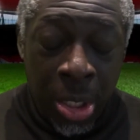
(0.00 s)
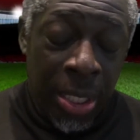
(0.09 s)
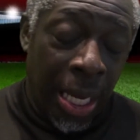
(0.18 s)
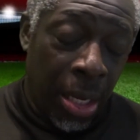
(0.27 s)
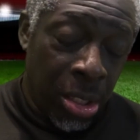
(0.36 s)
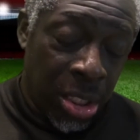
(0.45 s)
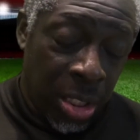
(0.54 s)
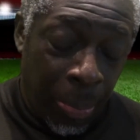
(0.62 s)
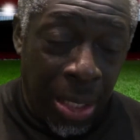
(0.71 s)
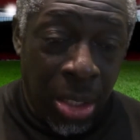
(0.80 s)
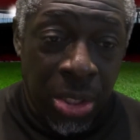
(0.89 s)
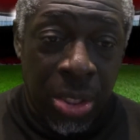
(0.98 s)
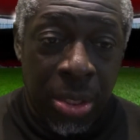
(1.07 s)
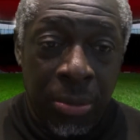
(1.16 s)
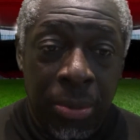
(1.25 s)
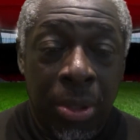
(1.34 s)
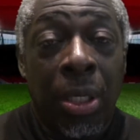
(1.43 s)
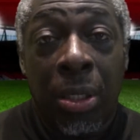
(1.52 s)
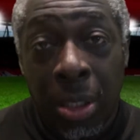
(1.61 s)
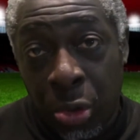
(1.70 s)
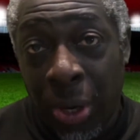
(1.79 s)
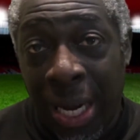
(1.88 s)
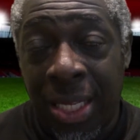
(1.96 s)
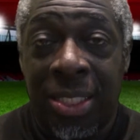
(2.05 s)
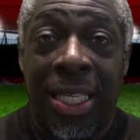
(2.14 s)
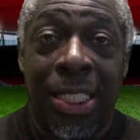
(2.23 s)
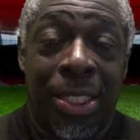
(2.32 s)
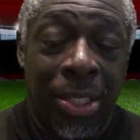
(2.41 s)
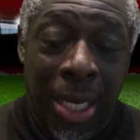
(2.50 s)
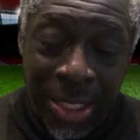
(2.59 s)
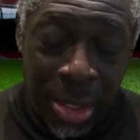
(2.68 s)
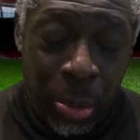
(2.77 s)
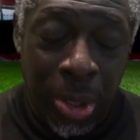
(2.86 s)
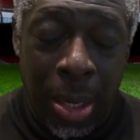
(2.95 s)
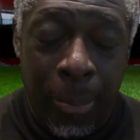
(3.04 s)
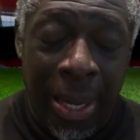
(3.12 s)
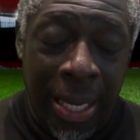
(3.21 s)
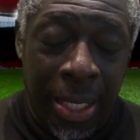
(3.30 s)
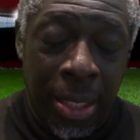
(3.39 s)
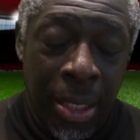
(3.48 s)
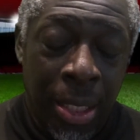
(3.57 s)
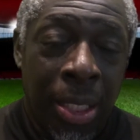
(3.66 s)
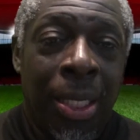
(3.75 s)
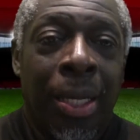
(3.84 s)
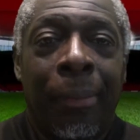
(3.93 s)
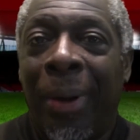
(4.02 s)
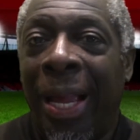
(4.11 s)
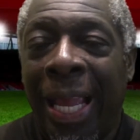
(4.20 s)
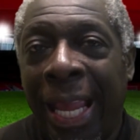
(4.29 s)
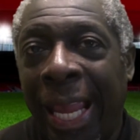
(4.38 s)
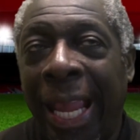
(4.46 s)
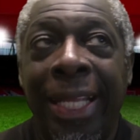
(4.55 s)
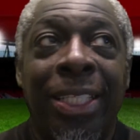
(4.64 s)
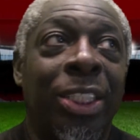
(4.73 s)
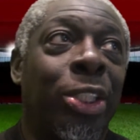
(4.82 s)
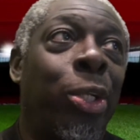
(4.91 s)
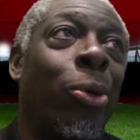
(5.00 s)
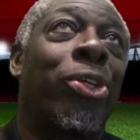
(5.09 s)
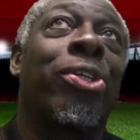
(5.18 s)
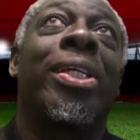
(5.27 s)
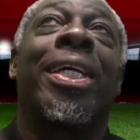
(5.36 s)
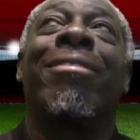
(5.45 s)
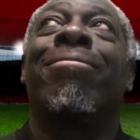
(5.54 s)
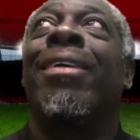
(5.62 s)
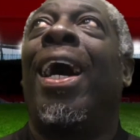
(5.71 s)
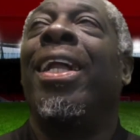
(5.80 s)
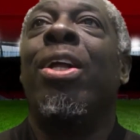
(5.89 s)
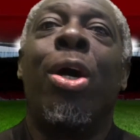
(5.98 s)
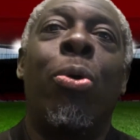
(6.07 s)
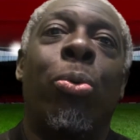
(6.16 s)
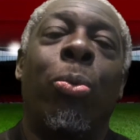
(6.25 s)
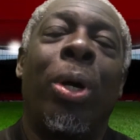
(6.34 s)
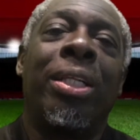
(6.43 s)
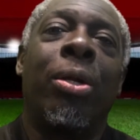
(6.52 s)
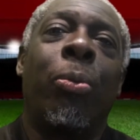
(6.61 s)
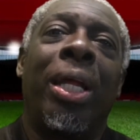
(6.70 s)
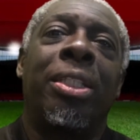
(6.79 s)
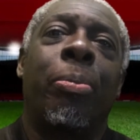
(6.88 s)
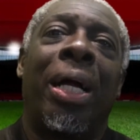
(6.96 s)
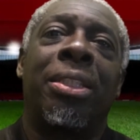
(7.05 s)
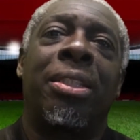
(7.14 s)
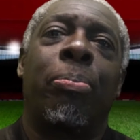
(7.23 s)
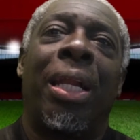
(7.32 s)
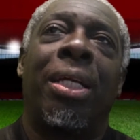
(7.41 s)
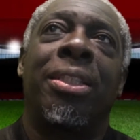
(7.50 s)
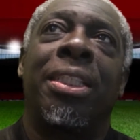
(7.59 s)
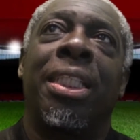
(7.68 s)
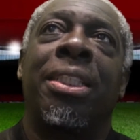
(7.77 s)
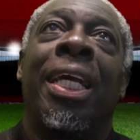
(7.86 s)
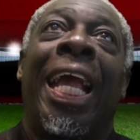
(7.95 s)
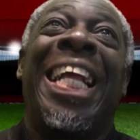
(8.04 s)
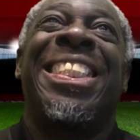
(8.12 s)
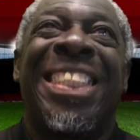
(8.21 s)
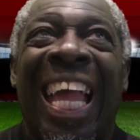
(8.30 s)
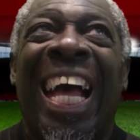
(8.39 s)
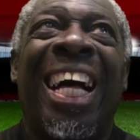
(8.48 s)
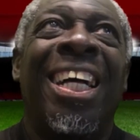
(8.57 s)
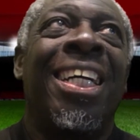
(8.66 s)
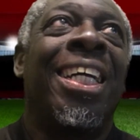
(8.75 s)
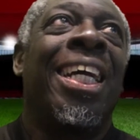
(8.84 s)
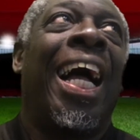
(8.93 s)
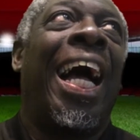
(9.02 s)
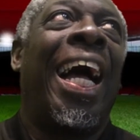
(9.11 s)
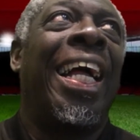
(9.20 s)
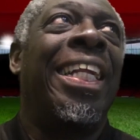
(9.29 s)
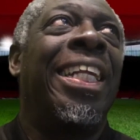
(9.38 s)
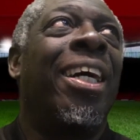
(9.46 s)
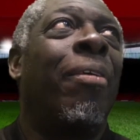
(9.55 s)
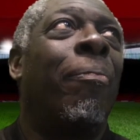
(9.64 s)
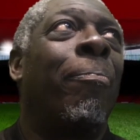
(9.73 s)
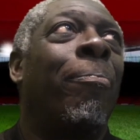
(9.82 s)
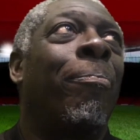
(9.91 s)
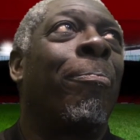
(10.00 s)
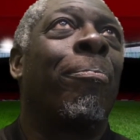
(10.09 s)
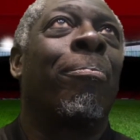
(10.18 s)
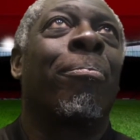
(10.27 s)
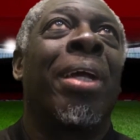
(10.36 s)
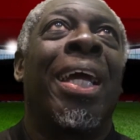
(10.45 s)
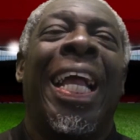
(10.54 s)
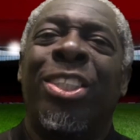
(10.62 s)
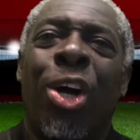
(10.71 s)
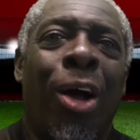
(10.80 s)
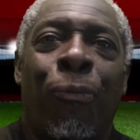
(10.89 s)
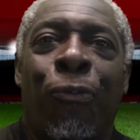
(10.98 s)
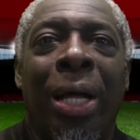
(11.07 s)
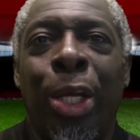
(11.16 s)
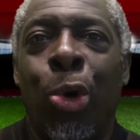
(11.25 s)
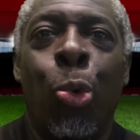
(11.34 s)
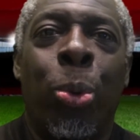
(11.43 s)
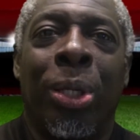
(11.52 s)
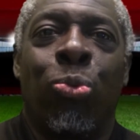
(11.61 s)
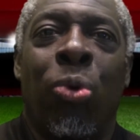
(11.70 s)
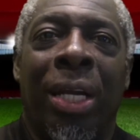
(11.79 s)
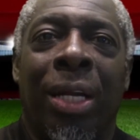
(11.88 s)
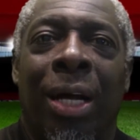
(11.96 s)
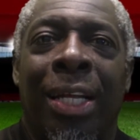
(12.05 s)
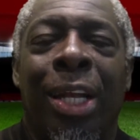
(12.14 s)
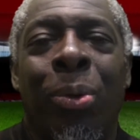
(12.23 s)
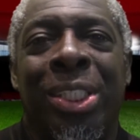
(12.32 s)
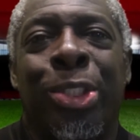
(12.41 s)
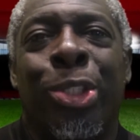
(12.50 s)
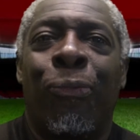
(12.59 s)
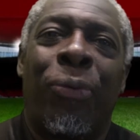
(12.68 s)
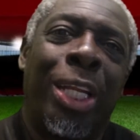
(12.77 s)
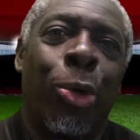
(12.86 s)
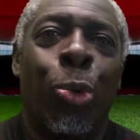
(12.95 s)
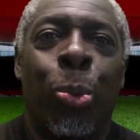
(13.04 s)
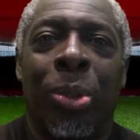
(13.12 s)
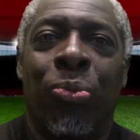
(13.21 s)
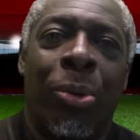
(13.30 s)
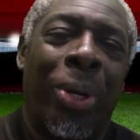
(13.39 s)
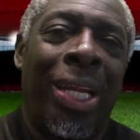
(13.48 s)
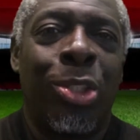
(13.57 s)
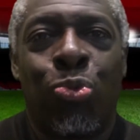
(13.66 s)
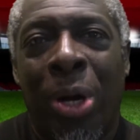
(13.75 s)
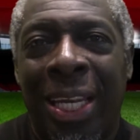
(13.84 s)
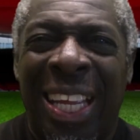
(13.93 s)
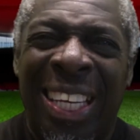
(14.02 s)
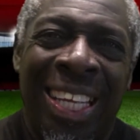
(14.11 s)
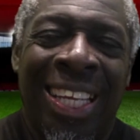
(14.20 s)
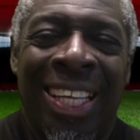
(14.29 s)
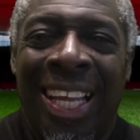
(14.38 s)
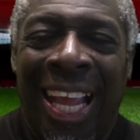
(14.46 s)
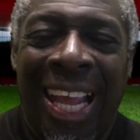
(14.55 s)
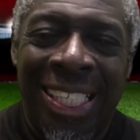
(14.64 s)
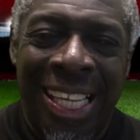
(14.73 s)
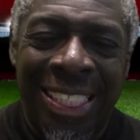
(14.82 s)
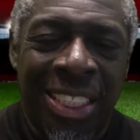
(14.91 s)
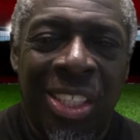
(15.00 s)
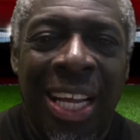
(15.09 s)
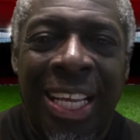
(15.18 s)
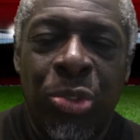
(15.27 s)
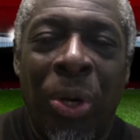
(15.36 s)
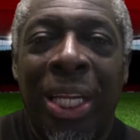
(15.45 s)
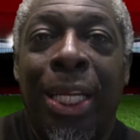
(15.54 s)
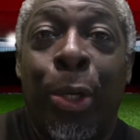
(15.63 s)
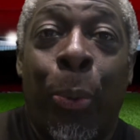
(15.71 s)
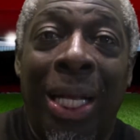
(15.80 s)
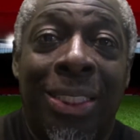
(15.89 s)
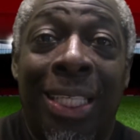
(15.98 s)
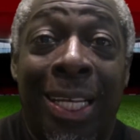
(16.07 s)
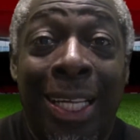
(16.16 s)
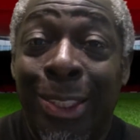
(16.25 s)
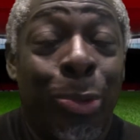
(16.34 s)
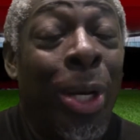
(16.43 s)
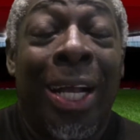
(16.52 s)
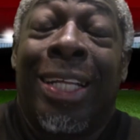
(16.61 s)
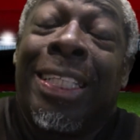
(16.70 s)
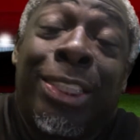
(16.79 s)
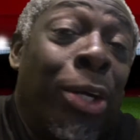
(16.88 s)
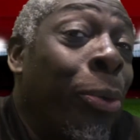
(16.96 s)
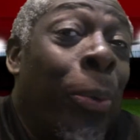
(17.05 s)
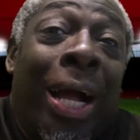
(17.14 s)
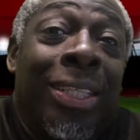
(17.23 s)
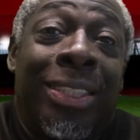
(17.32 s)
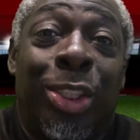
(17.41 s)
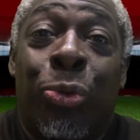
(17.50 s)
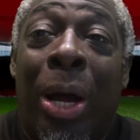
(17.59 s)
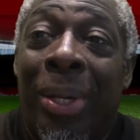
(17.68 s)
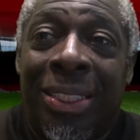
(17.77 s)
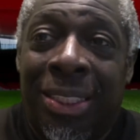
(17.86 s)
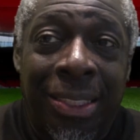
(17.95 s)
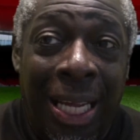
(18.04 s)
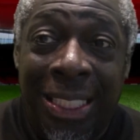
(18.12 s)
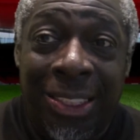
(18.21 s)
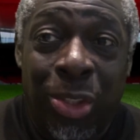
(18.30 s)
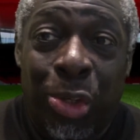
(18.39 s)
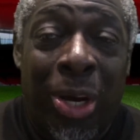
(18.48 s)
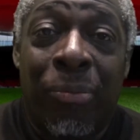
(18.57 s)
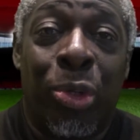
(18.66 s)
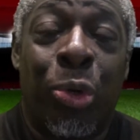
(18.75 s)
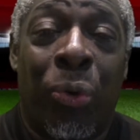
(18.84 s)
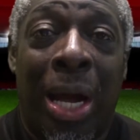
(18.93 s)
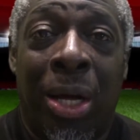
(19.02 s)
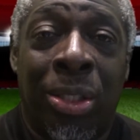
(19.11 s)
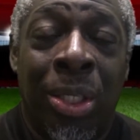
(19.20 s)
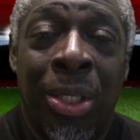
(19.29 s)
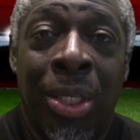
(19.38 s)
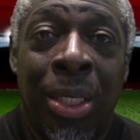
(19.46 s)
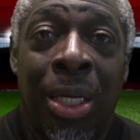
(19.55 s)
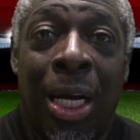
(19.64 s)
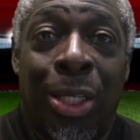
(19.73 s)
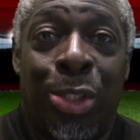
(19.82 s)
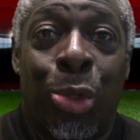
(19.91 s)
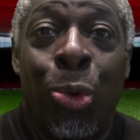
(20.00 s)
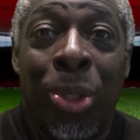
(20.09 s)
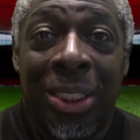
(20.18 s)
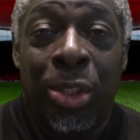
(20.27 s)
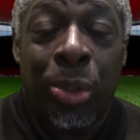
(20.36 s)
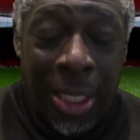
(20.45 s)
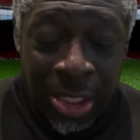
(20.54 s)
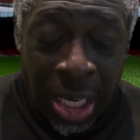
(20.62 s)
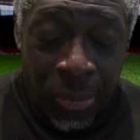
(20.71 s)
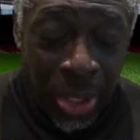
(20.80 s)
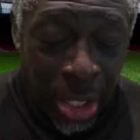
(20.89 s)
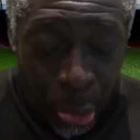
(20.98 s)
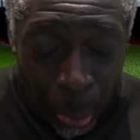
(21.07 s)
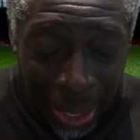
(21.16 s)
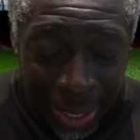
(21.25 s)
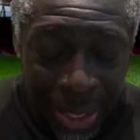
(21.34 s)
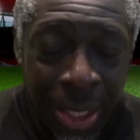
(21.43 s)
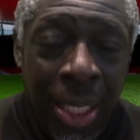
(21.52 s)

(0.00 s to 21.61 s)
Now, Ceballos, great assist, nice little nutmeg, but he just looks, I don't know what it is about Ceballos. He's there, and he's got a funny, awkward run. I notice he's funny, awkward run. When he's running, it's just like he's running in quicksand. That's the only way I could describe it. It's just like he's not covering ground at all. It doesn't look like he's covering it quick.